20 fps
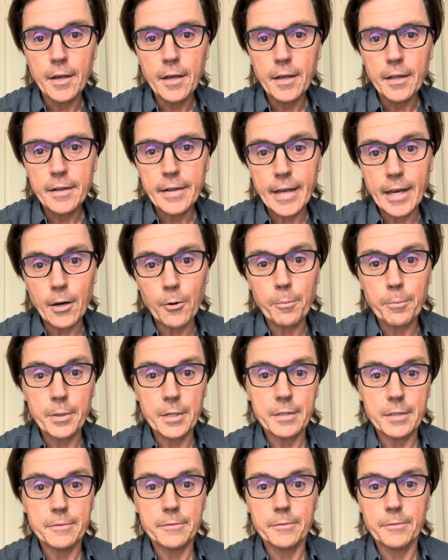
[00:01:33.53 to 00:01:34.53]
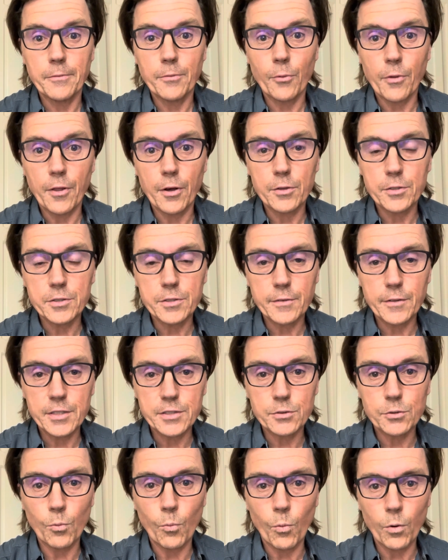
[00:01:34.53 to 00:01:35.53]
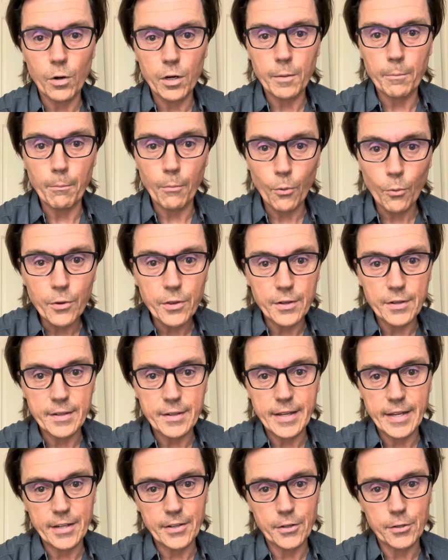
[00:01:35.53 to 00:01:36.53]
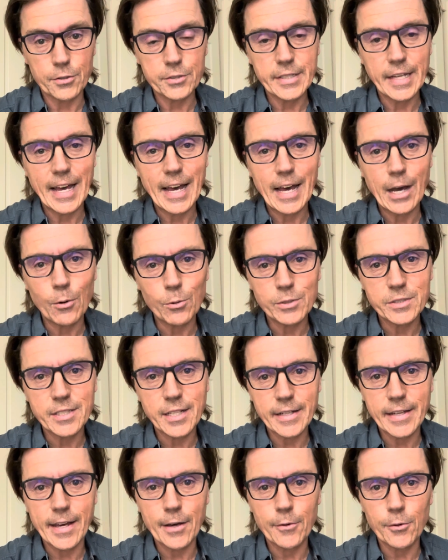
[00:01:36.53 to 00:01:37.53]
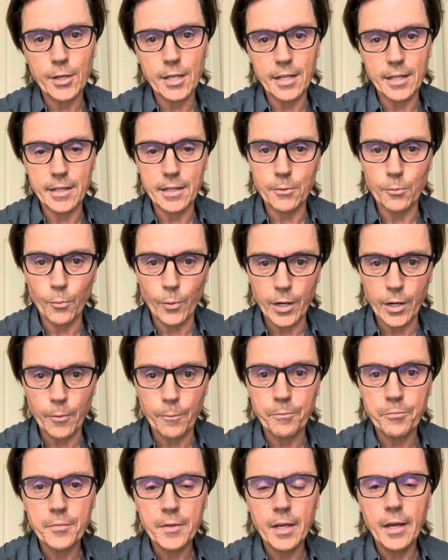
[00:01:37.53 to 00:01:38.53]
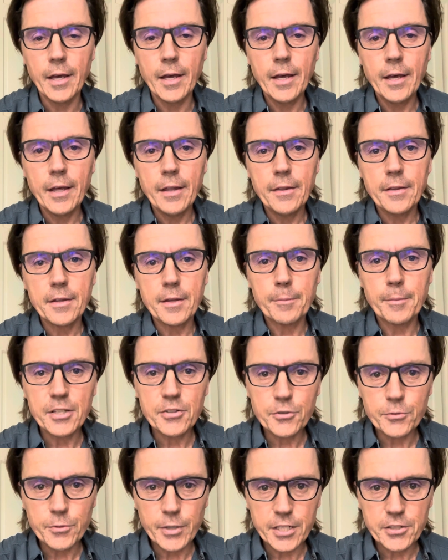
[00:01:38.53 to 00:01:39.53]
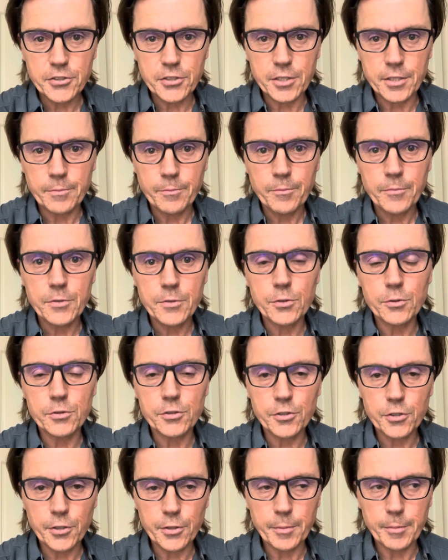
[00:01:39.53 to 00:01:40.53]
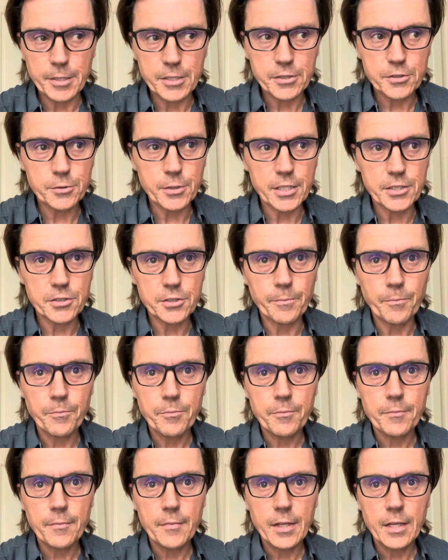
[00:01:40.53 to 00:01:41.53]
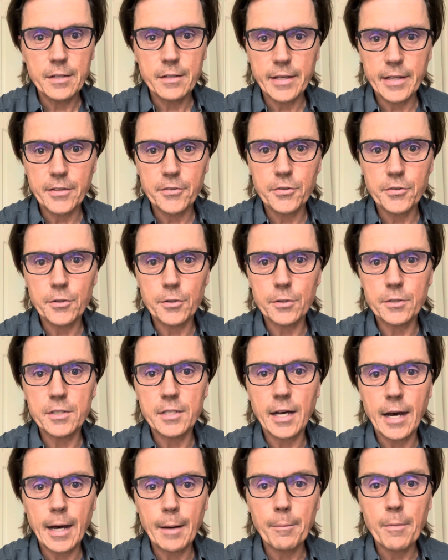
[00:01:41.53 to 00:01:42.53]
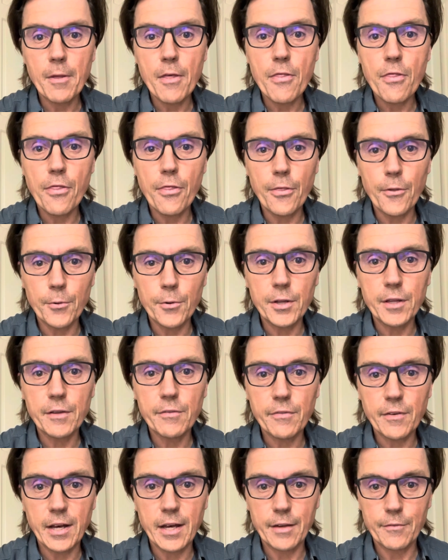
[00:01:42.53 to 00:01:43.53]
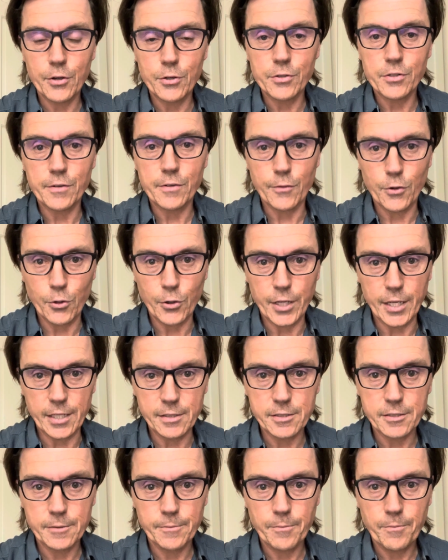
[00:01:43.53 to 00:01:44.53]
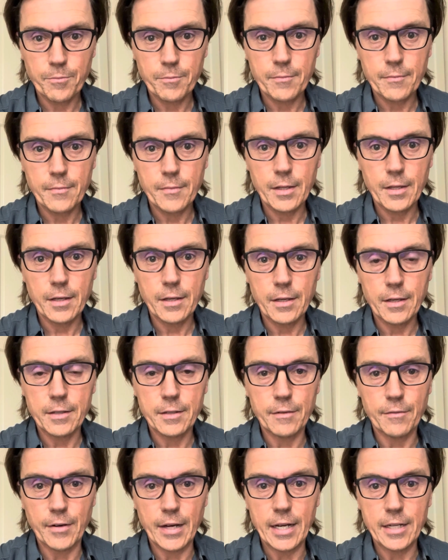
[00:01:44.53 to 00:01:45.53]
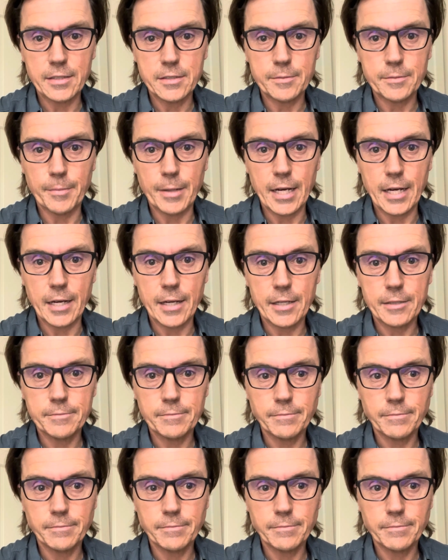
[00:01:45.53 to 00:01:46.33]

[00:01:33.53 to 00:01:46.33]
Now, but for those of us who work more than 10 years, how is that calculated? Well, the administration, Social Security Administration, takes your top 35 years of earnings and divides by